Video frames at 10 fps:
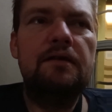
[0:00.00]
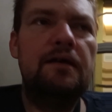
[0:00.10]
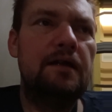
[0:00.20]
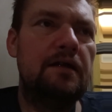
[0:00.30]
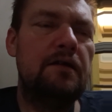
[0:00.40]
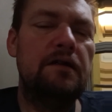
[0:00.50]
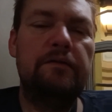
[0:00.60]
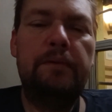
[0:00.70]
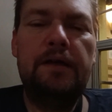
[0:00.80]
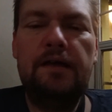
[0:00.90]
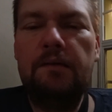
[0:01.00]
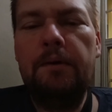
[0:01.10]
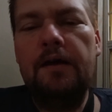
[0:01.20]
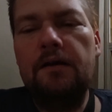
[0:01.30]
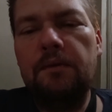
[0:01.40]
It couldn't have been any
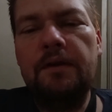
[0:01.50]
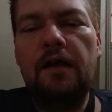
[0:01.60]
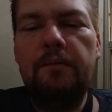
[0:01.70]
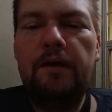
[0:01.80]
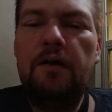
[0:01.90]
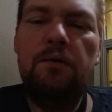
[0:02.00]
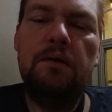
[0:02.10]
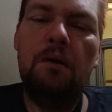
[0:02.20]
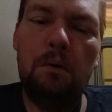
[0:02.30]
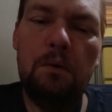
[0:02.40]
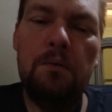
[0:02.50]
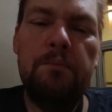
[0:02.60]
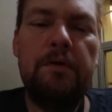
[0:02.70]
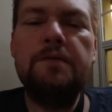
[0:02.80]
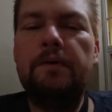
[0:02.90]
better without me going
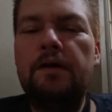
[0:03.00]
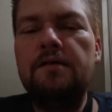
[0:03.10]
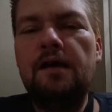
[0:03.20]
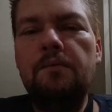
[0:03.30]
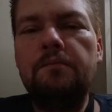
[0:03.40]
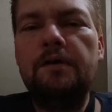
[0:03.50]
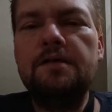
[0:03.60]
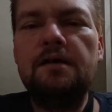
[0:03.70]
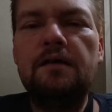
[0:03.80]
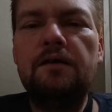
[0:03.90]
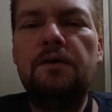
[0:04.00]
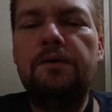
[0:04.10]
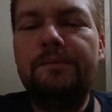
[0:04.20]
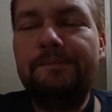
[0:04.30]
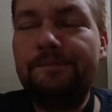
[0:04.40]
home and spending time with my son at
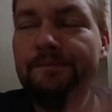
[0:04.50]
home.